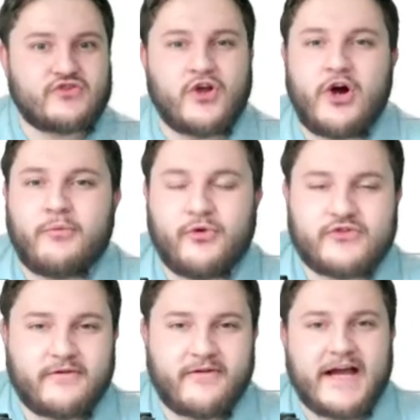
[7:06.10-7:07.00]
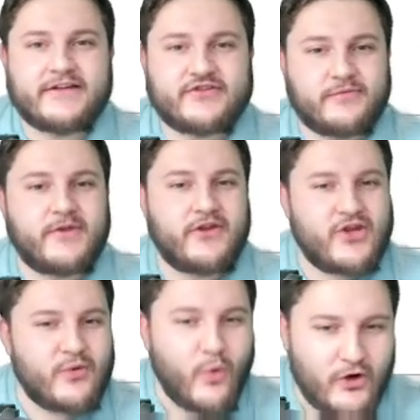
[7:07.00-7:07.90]
normal to find something that
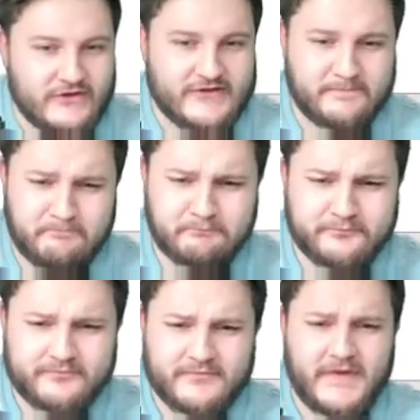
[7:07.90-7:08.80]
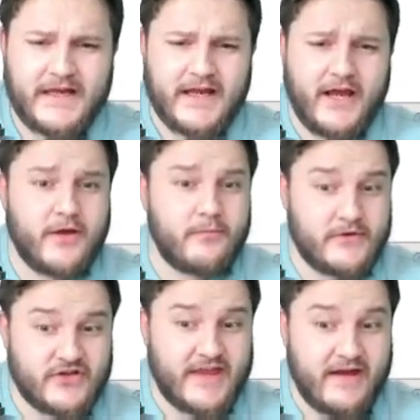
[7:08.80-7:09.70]
you want. Um,
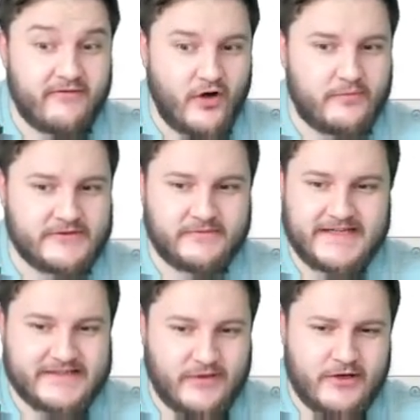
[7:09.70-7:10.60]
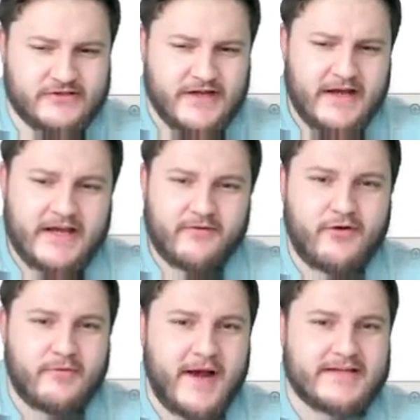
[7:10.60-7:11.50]
to then form simultaneous equations. Very
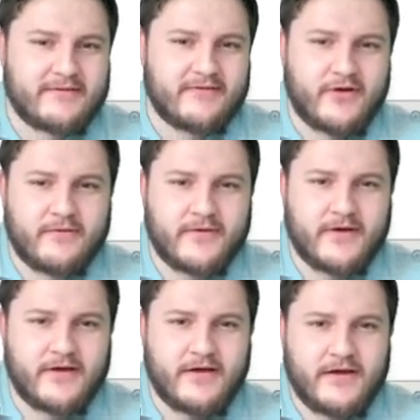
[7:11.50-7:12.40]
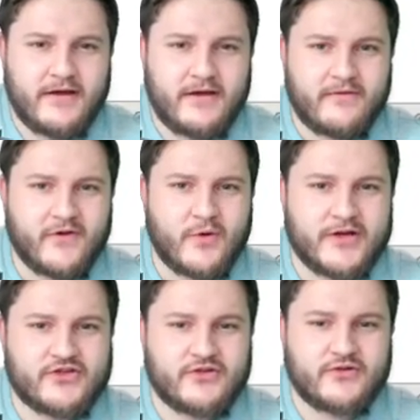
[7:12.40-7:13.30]
reminds me of, of, a of a
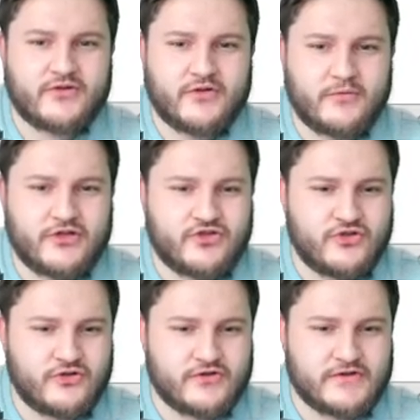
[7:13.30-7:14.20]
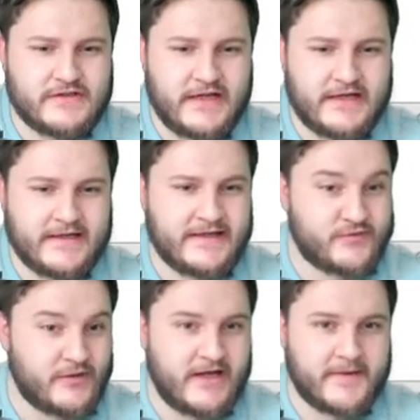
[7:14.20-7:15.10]
question that we just did. This
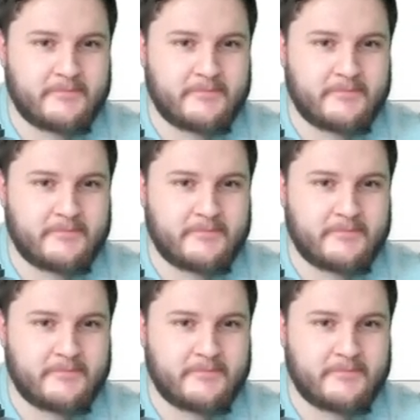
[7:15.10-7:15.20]
one here,